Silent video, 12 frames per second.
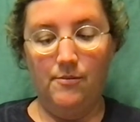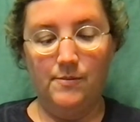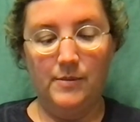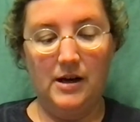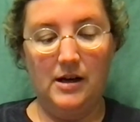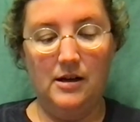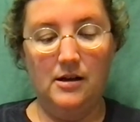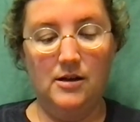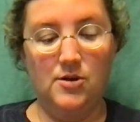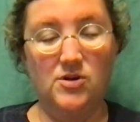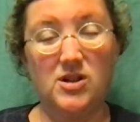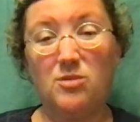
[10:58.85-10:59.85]
But
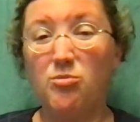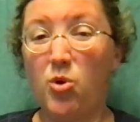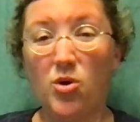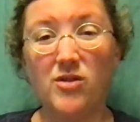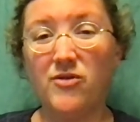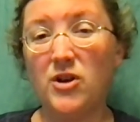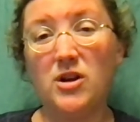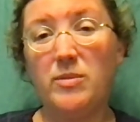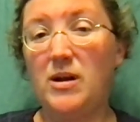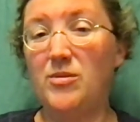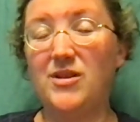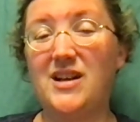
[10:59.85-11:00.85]
so it's important for you to be
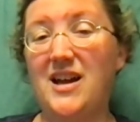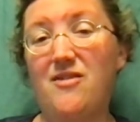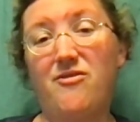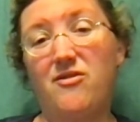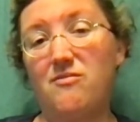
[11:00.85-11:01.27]
able to kind of